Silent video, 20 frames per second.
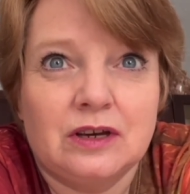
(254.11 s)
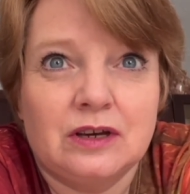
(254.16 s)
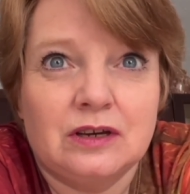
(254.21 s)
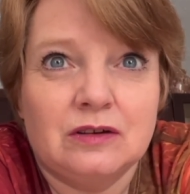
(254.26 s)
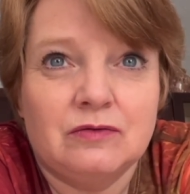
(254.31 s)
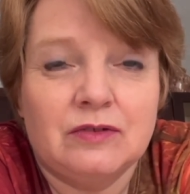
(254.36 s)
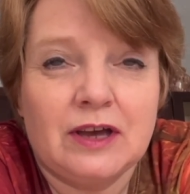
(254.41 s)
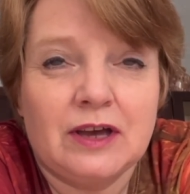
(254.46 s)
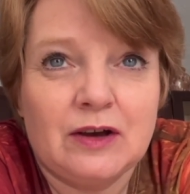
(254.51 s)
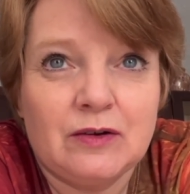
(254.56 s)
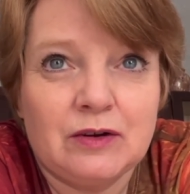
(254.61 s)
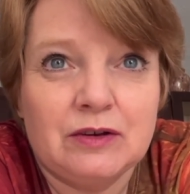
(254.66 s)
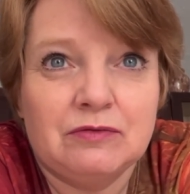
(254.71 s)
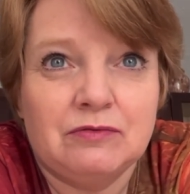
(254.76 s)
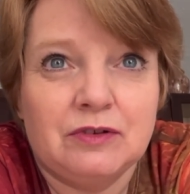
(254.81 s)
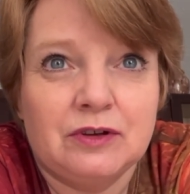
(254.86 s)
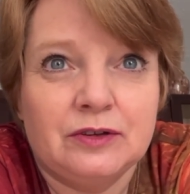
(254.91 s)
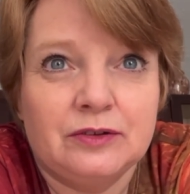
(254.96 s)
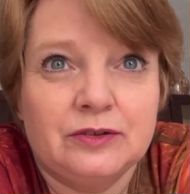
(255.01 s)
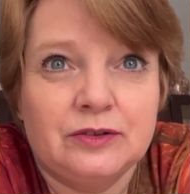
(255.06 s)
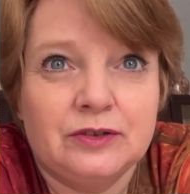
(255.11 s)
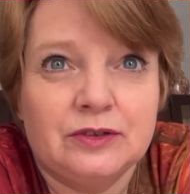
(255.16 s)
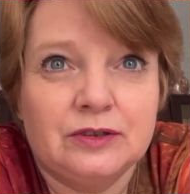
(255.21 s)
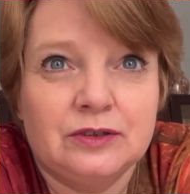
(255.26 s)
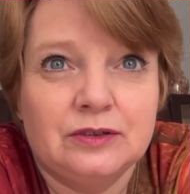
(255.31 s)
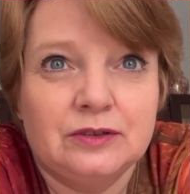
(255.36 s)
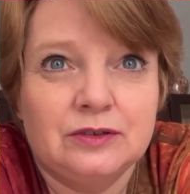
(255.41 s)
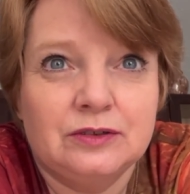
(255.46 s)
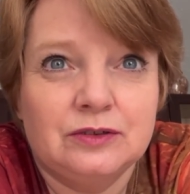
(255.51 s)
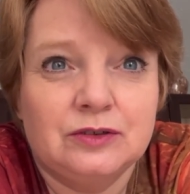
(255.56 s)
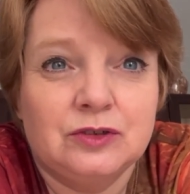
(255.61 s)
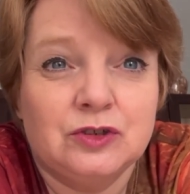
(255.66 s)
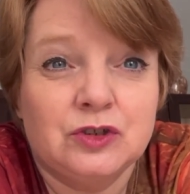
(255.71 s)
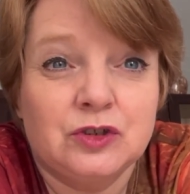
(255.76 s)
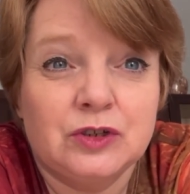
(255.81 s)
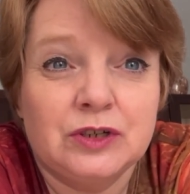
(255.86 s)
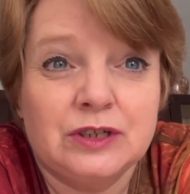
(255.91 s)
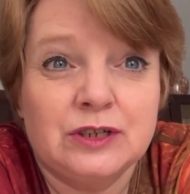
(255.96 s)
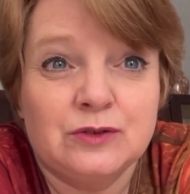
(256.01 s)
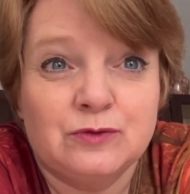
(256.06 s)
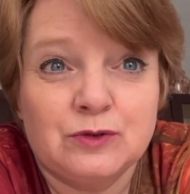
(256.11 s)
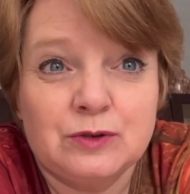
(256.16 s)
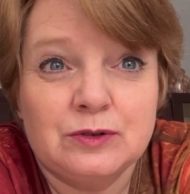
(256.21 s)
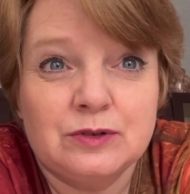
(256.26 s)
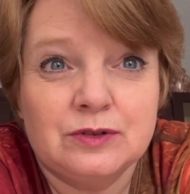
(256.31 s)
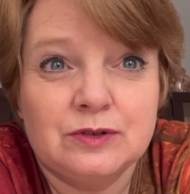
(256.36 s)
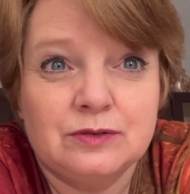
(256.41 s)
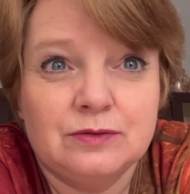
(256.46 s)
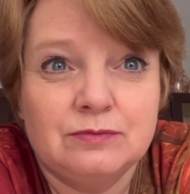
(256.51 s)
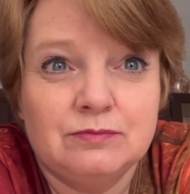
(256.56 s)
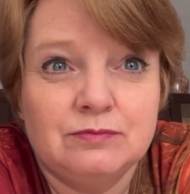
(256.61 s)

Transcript: of how I felt during different